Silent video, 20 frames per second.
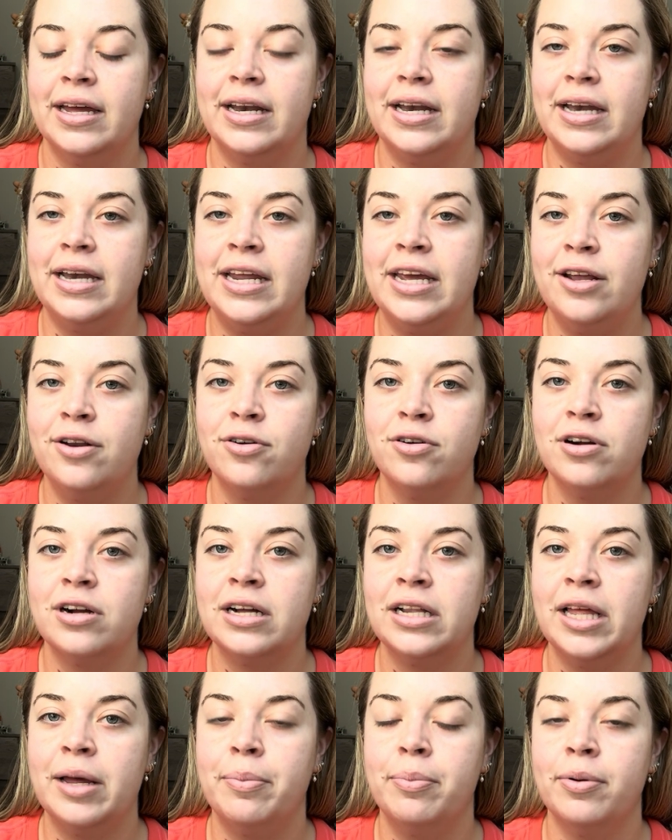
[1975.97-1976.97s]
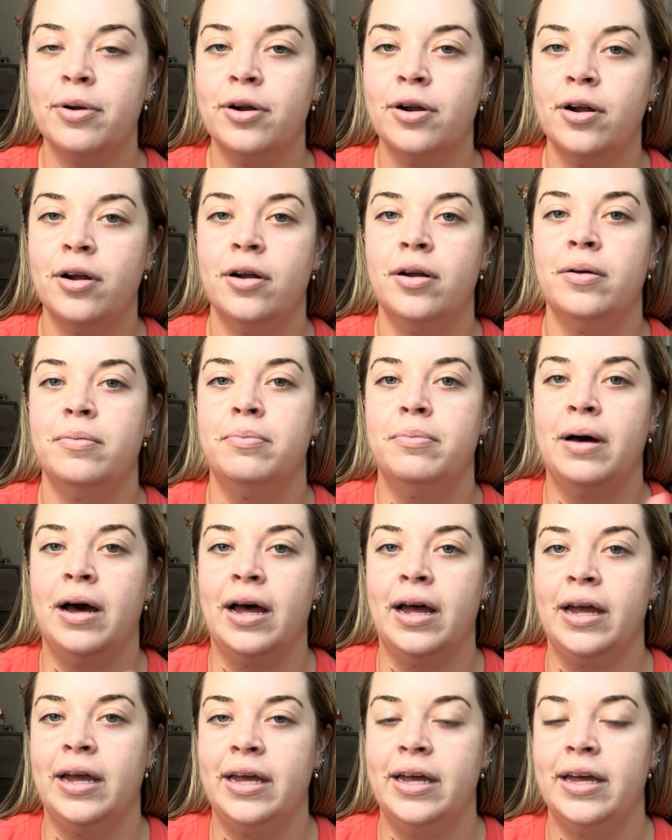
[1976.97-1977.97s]
needle clipper,
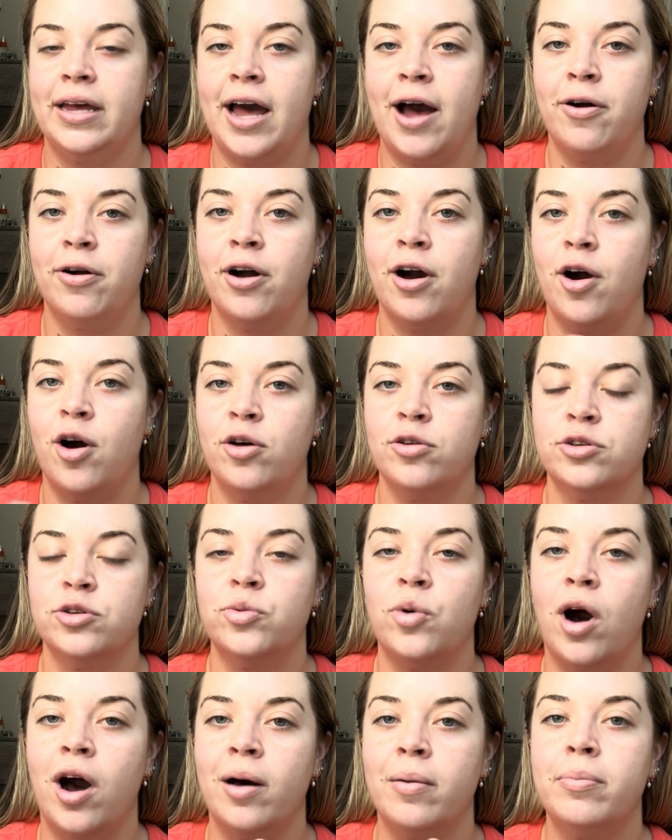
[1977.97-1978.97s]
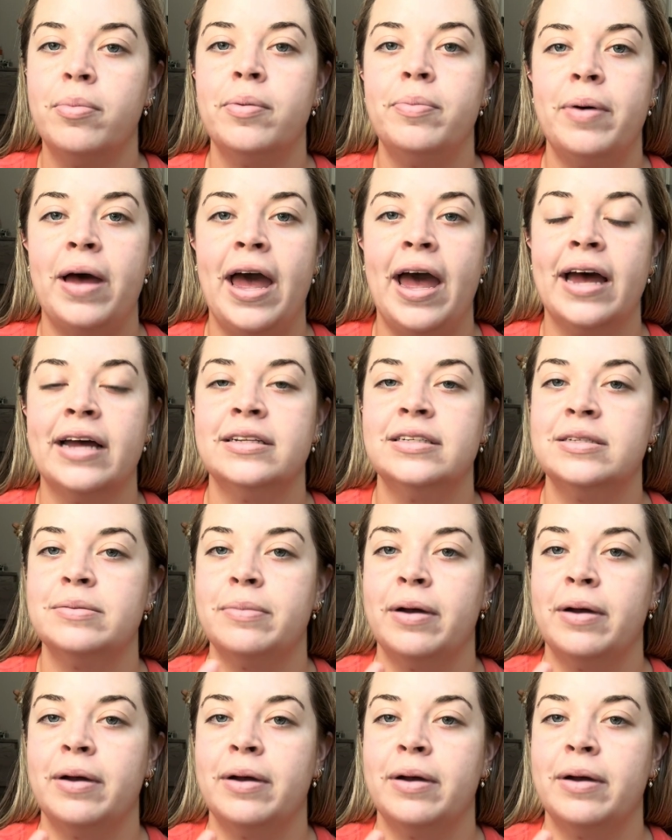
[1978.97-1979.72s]
my alcohol swab pads,